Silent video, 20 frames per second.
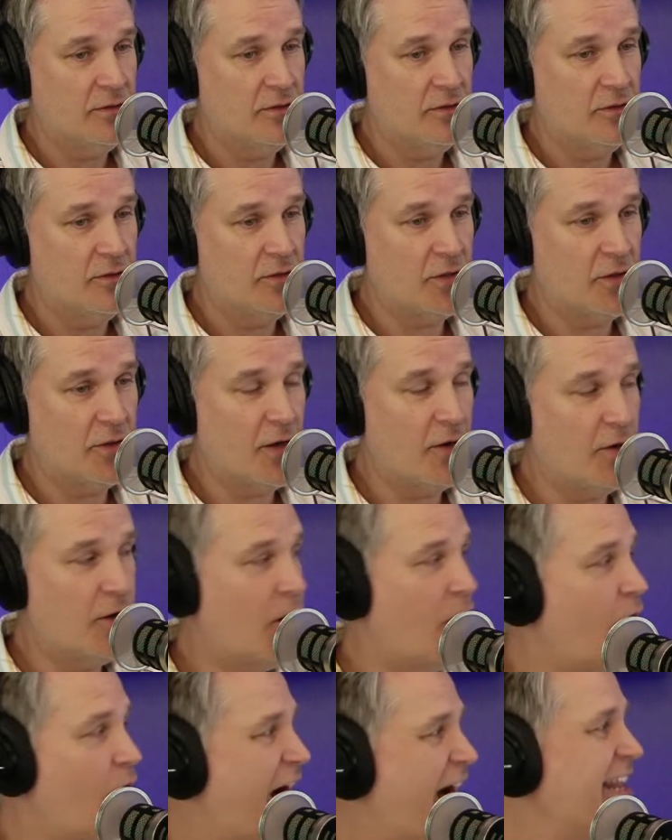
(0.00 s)
So they'll
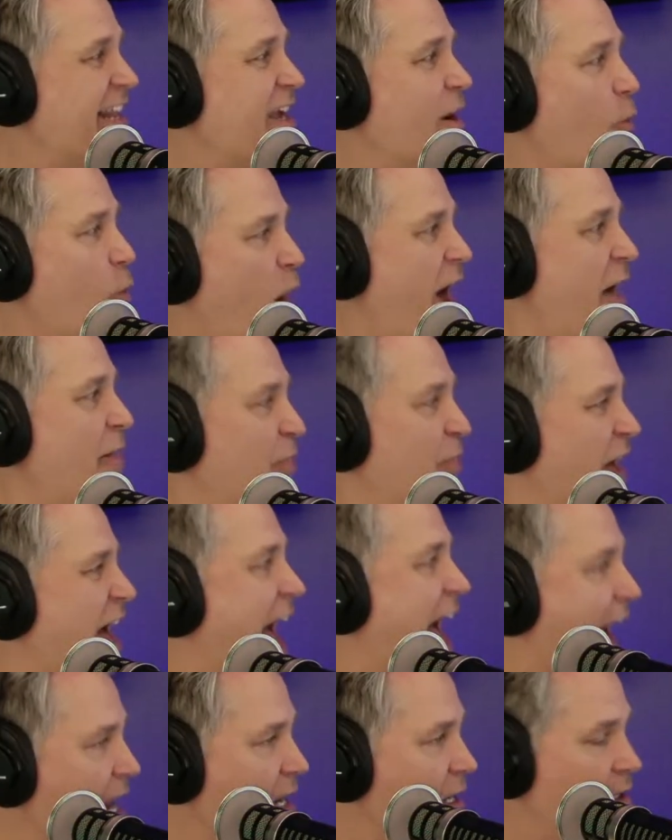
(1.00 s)
go, how do you want
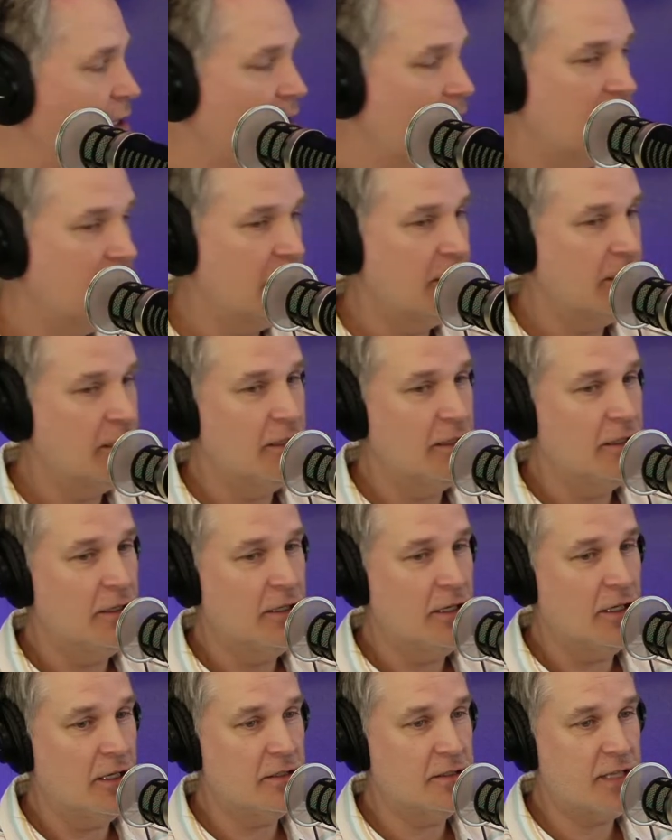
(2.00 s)
that?
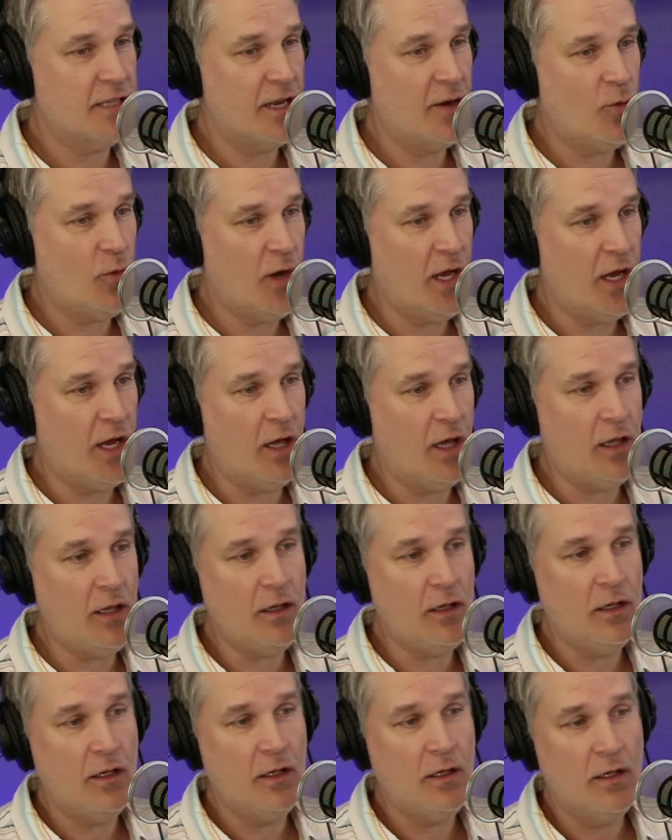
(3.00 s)
And you say,
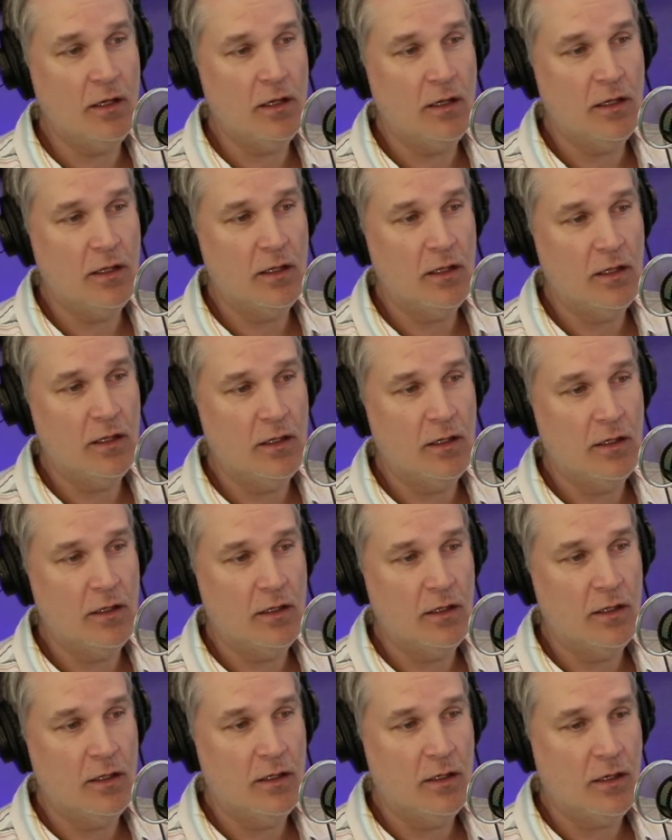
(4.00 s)
well,
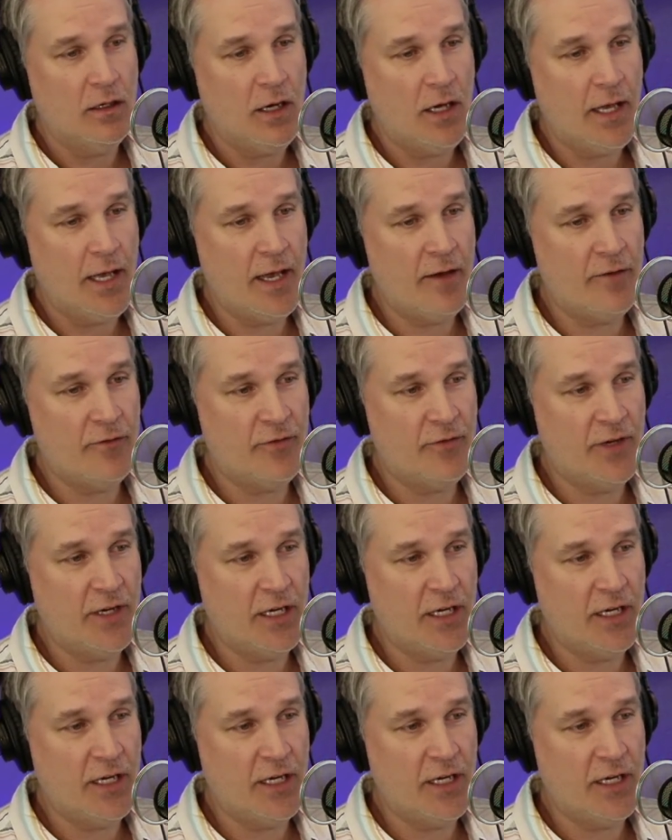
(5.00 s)
I have